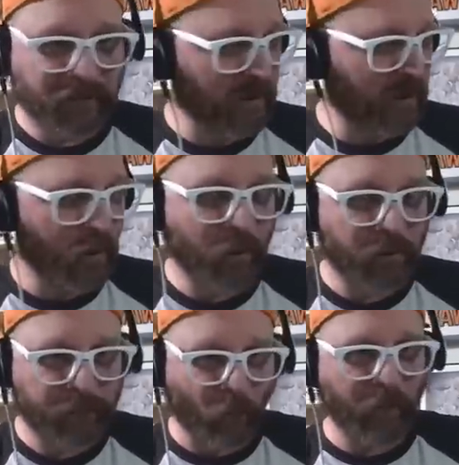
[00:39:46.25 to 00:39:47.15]
you know,
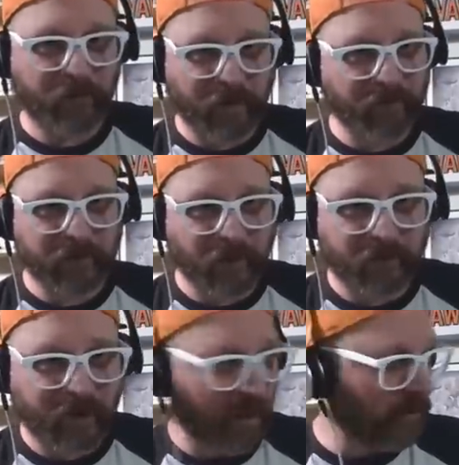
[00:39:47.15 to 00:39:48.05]
47
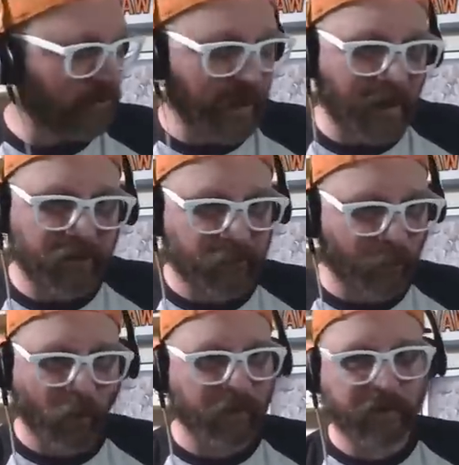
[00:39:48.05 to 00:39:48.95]
touchdowns and has
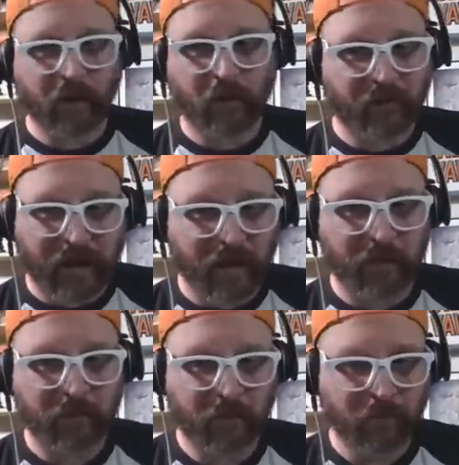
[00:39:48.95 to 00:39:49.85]
400 yards a
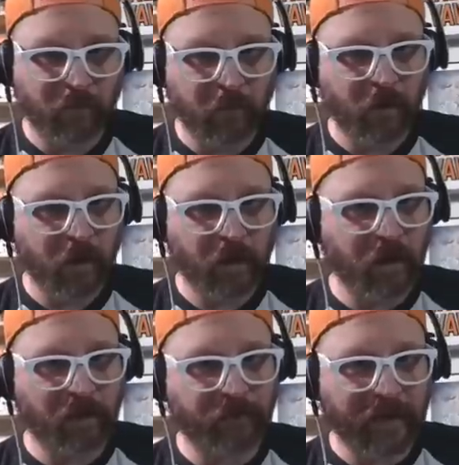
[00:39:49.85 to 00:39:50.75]
game
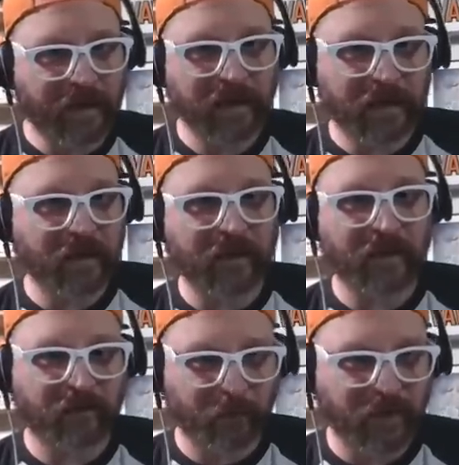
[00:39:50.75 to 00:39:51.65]
if you can't get it done
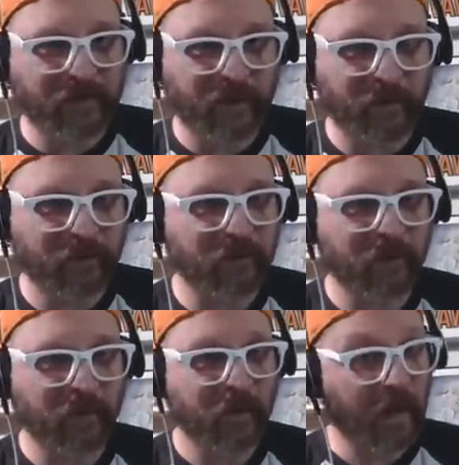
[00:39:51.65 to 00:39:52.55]
against the big teams.
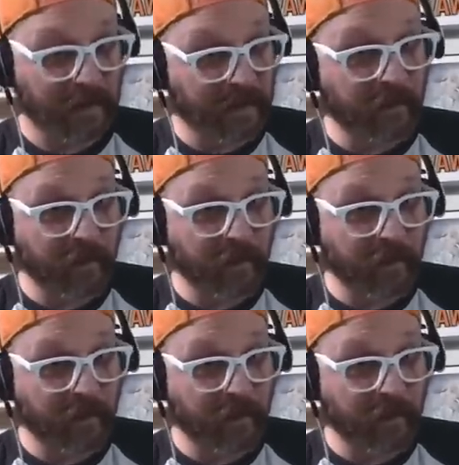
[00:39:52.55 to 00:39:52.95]
That's and why I